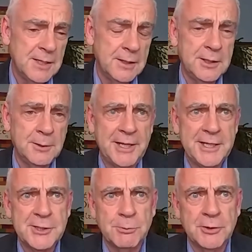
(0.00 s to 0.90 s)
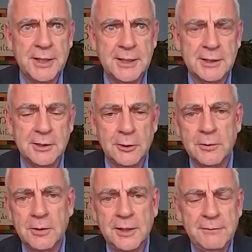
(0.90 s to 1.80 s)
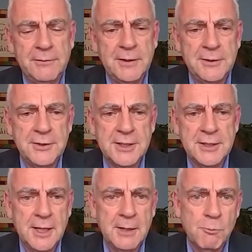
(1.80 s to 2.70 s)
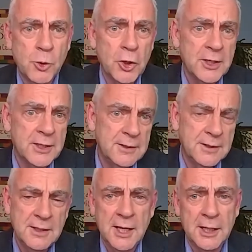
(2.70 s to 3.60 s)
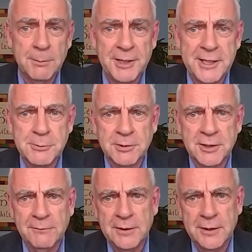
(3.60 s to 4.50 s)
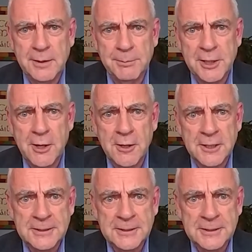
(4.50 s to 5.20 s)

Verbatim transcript: in a place where they can live and uh, and work and and a place where they feel they belong.